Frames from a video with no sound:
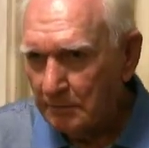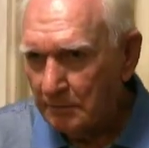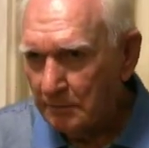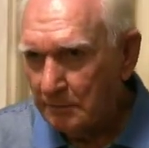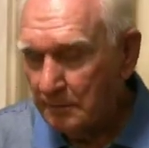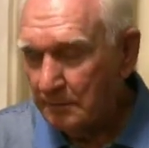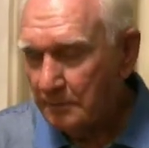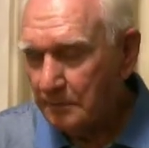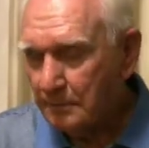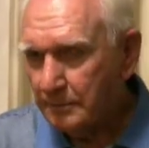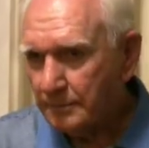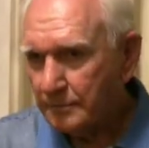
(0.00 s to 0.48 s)

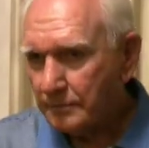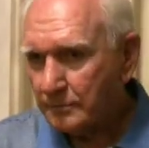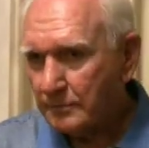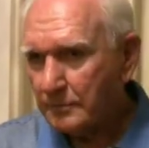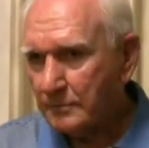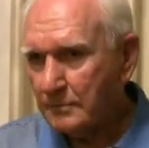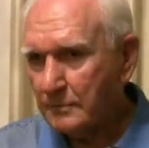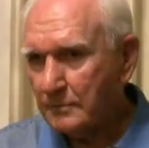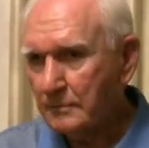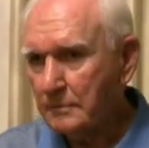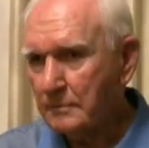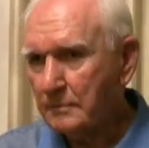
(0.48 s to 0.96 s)

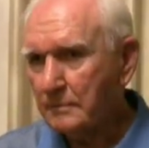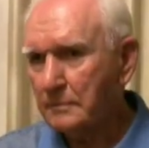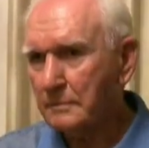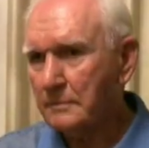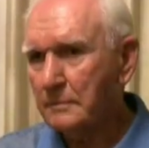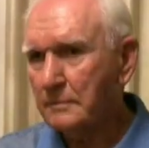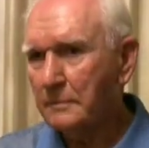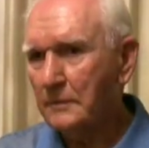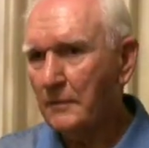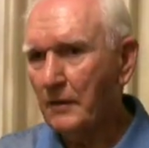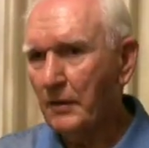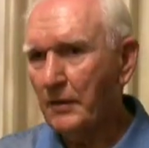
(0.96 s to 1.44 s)

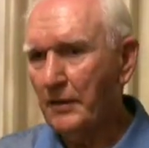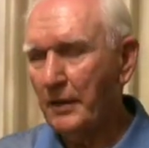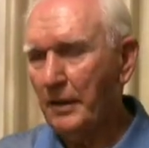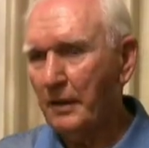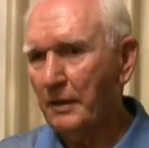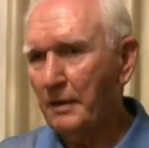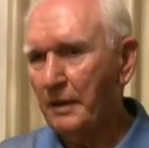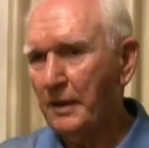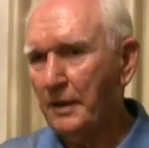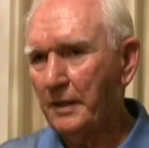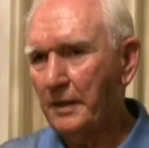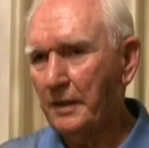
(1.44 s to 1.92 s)
Mm-hmm.
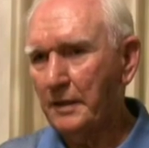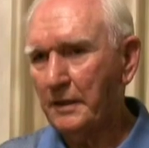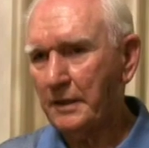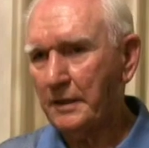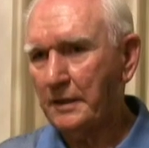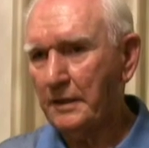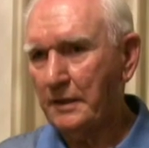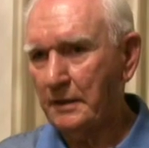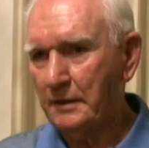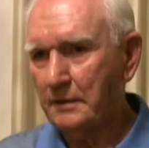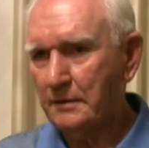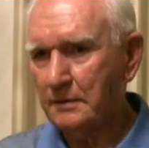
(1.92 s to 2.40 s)
They're
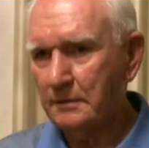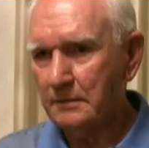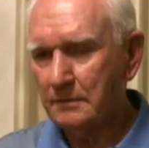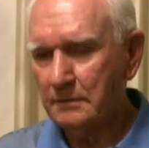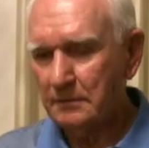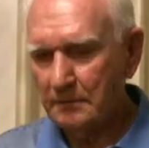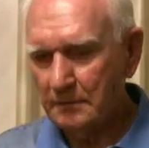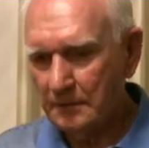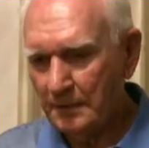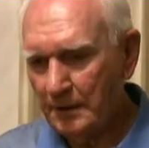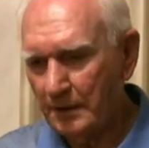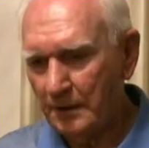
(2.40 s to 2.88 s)
inducting,
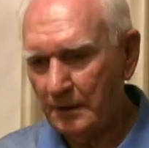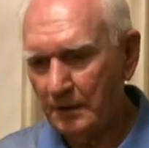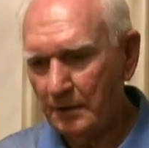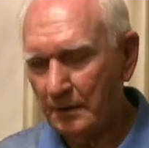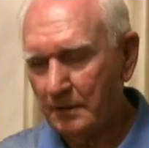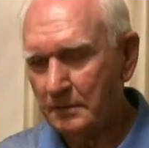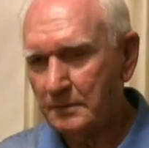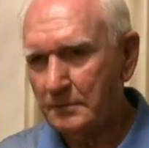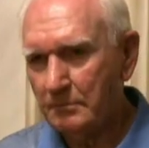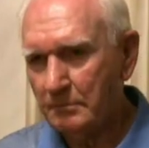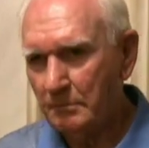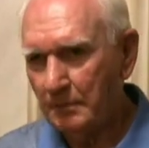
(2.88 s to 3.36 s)
you
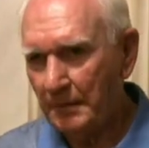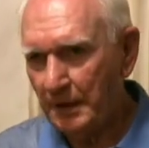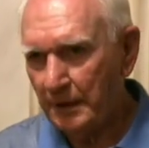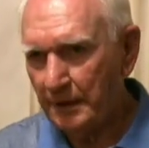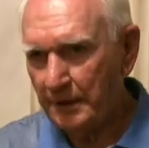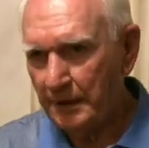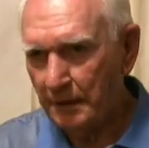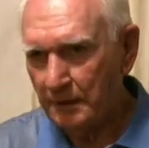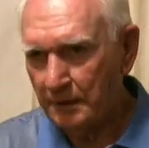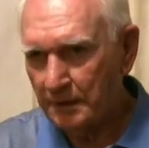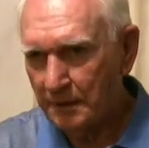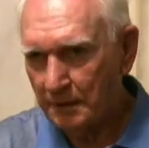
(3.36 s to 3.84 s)
know,
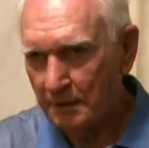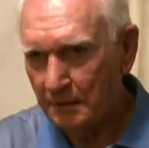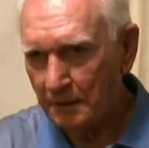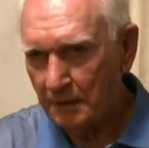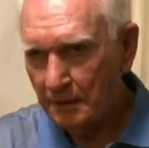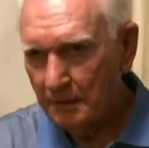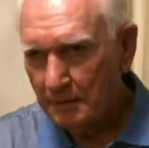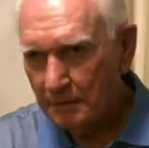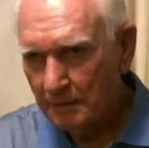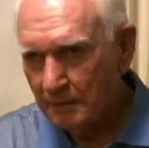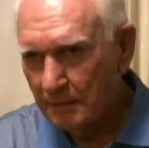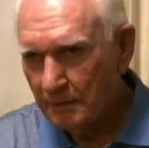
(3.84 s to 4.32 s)
millions,
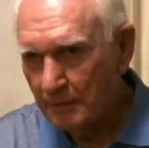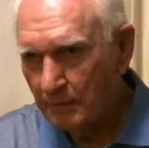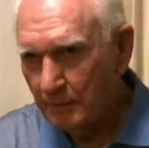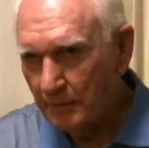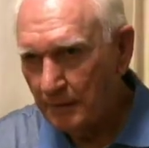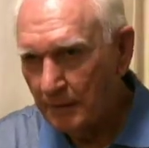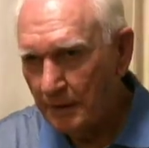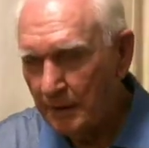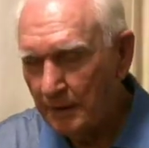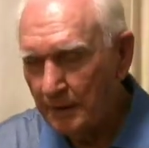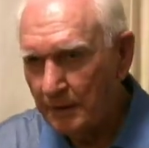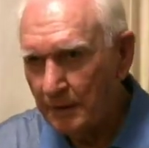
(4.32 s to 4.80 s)
and
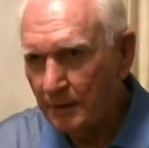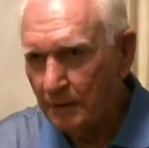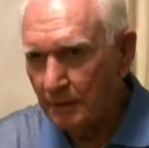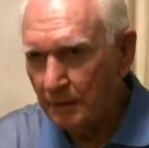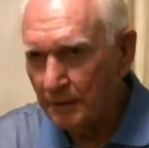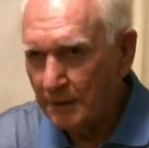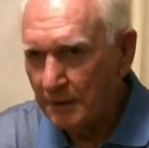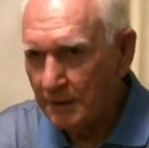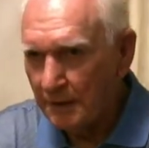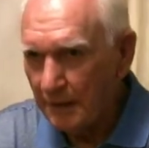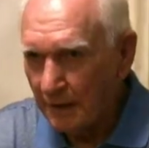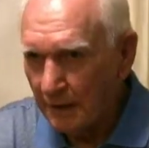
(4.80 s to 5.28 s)
Marine Corps
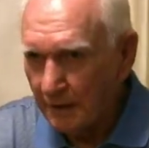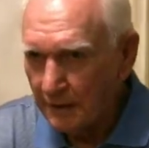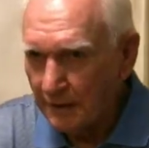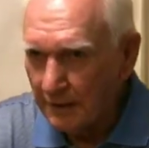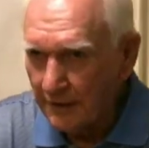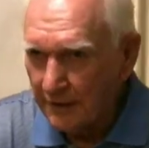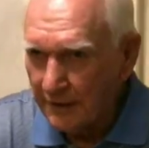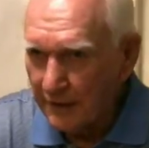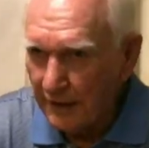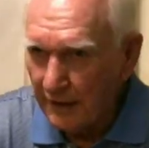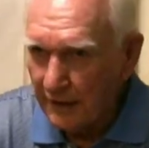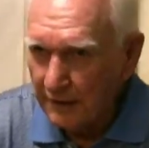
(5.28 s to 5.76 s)
inducting
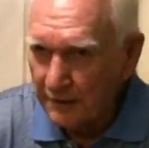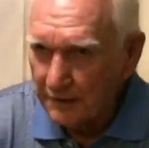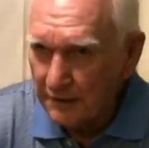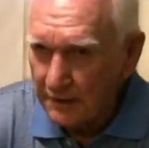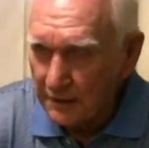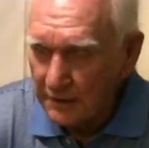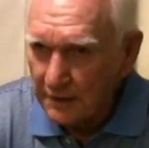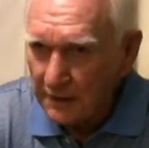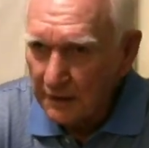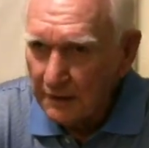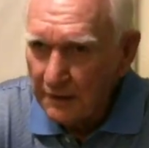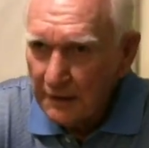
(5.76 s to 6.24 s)

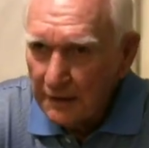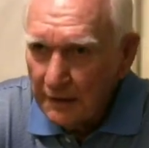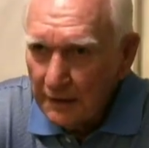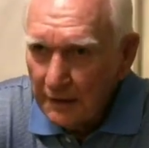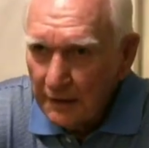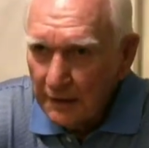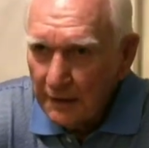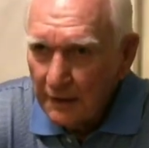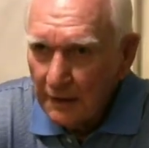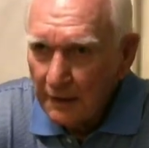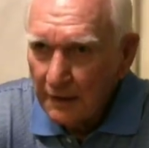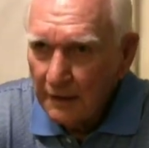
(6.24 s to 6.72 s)
1000s
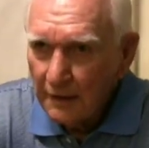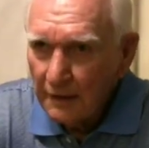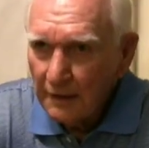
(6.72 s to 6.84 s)
mm-hmm.